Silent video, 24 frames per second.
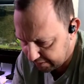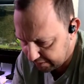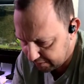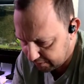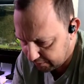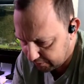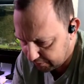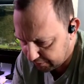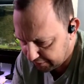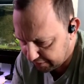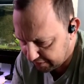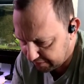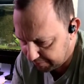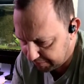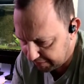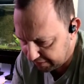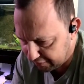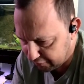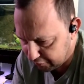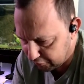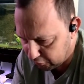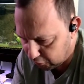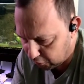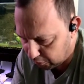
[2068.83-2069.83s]
Which is going to be
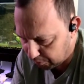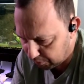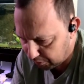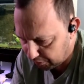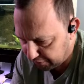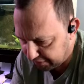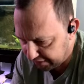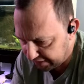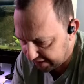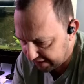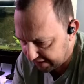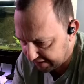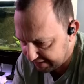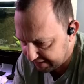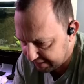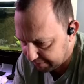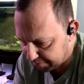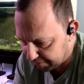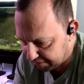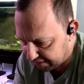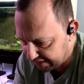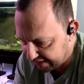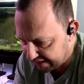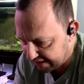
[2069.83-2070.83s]
the normal thing I
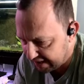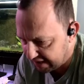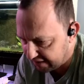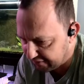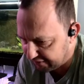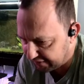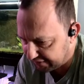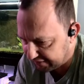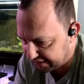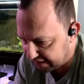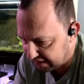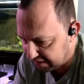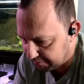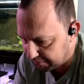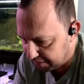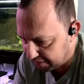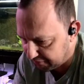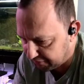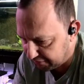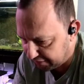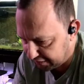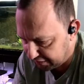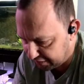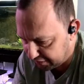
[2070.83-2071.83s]
typically have at the end of my
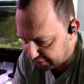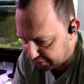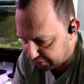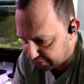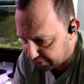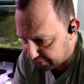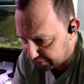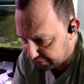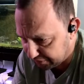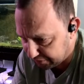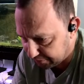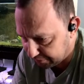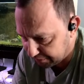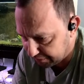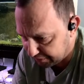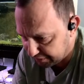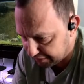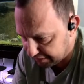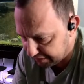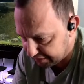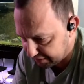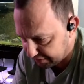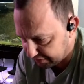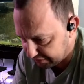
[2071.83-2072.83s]
videos, which
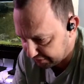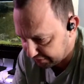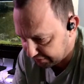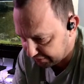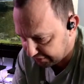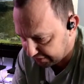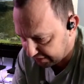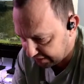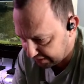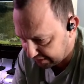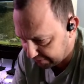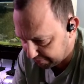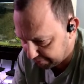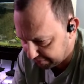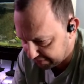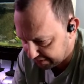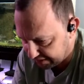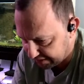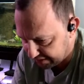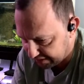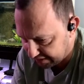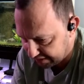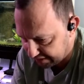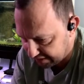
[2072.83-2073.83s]
is
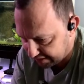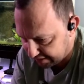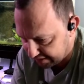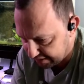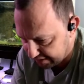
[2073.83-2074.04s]
the